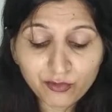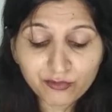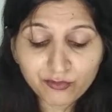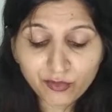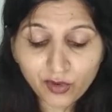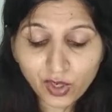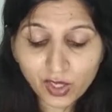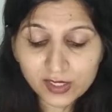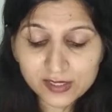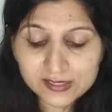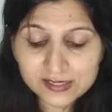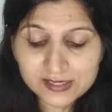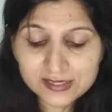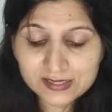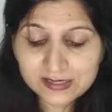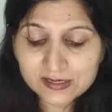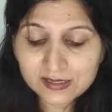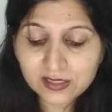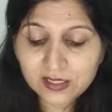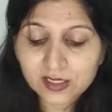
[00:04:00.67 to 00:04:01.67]

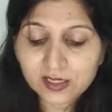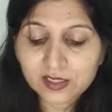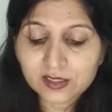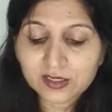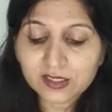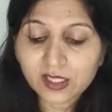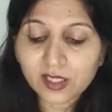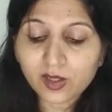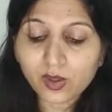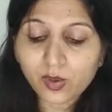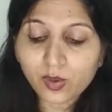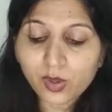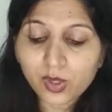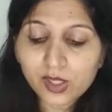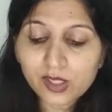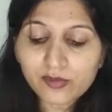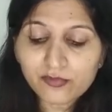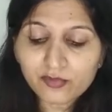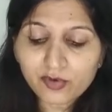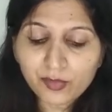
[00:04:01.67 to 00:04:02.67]
False. The
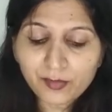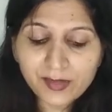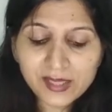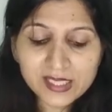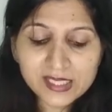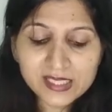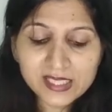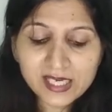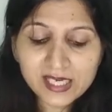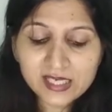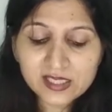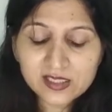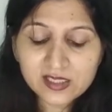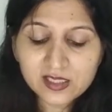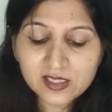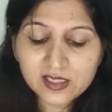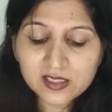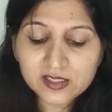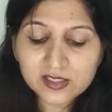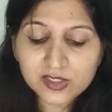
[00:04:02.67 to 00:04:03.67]
old woman and
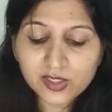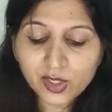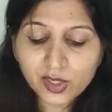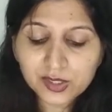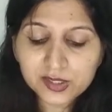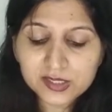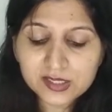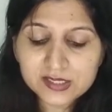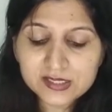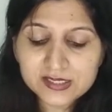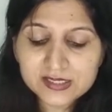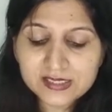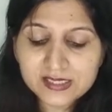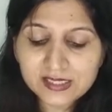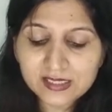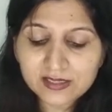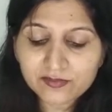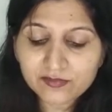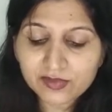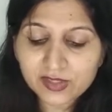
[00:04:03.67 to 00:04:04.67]
her daughters
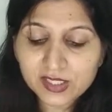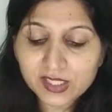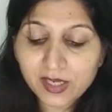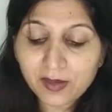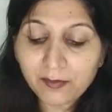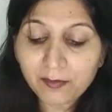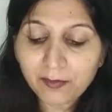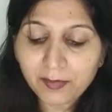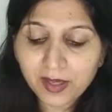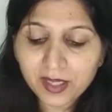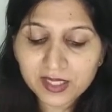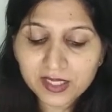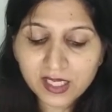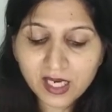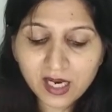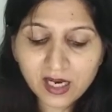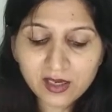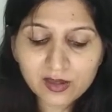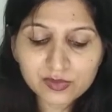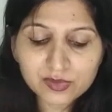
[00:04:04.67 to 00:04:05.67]
lived in a mud
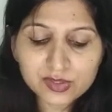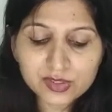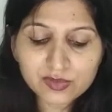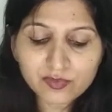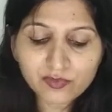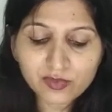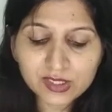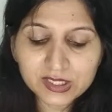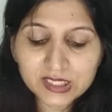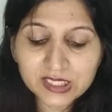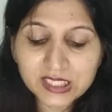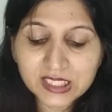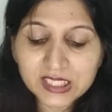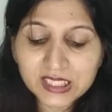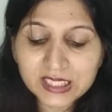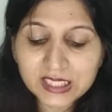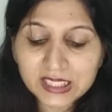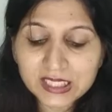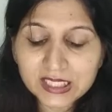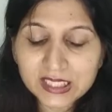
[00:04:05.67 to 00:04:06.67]
house with
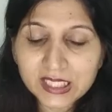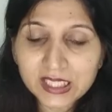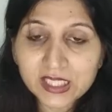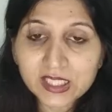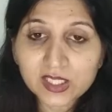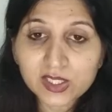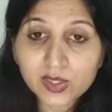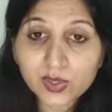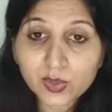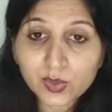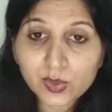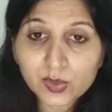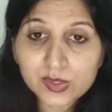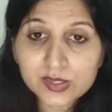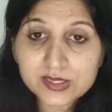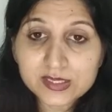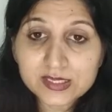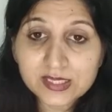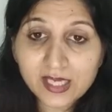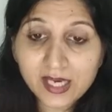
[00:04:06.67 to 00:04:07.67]
creaking
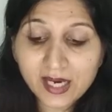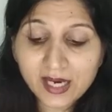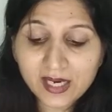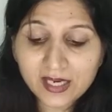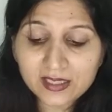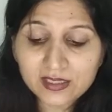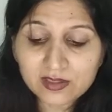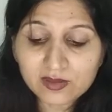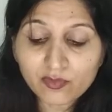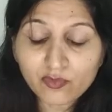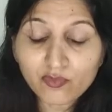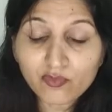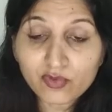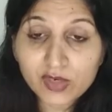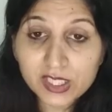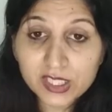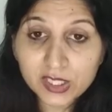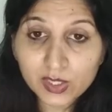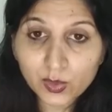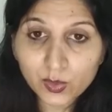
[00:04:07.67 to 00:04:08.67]
doors and
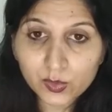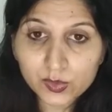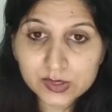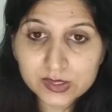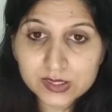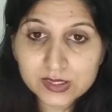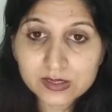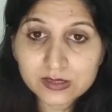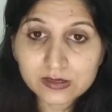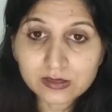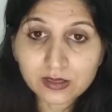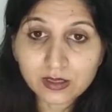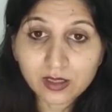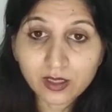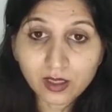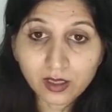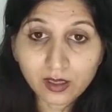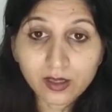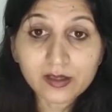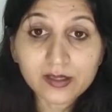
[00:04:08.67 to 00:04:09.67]
windows.
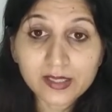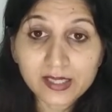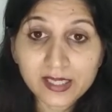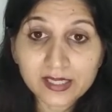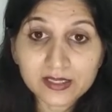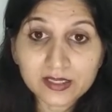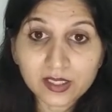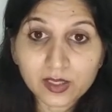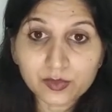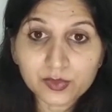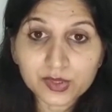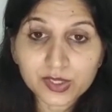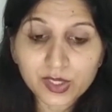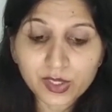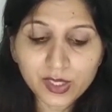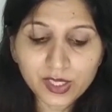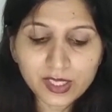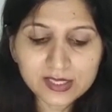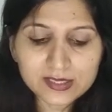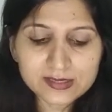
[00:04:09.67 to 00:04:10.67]
Write down
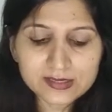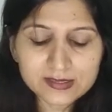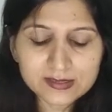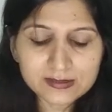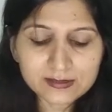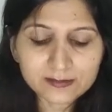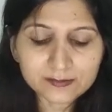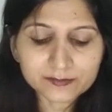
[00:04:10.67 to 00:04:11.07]
your answer.